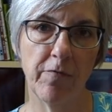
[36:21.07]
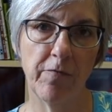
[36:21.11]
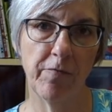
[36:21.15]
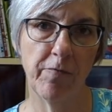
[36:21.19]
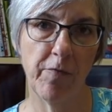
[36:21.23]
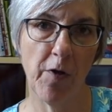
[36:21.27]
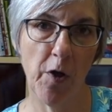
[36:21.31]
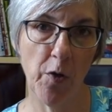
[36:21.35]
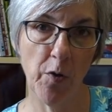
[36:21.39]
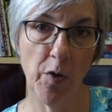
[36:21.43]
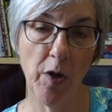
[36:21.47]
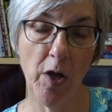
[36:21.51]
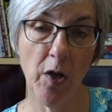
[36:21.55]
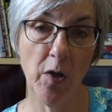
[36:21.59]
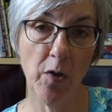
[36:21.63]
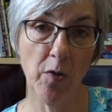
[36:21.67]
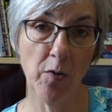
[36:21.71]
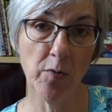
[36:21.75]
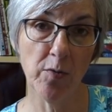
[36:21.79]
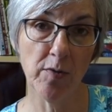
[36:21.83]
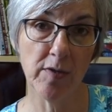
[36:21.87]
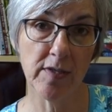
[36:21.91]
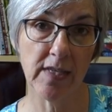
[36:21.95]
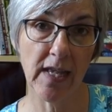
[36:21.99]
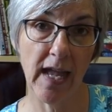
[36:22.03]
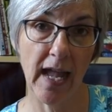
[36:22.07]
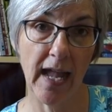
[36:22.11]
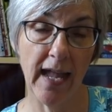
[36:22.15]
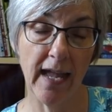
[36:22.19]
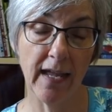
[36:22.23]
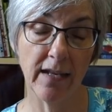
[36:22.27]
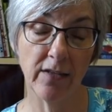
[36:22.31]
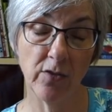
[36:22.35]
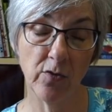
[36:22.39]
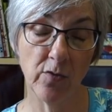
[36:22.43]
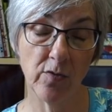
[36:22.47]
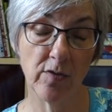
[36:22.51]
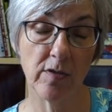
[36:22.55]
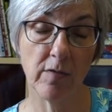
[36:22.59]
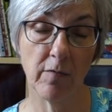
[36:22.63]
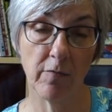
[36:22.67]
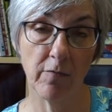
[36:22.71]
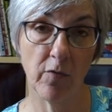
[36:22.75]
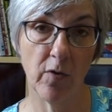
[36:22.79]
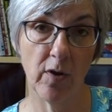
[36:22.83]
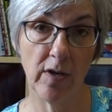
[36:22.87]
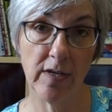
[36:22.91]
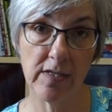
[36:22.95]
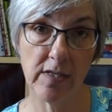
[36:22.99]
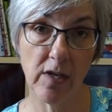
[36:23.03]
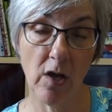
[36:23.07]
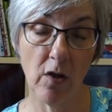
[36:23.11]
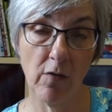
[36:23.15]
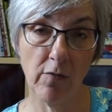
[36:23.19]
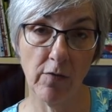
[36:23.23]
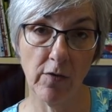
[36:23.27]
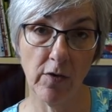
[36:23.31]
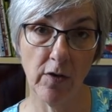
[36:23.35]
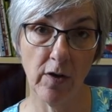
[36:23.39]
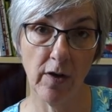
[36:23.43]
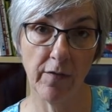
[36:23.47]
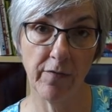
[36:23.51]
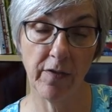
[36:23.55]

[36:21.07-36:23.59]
photos and do some voiceover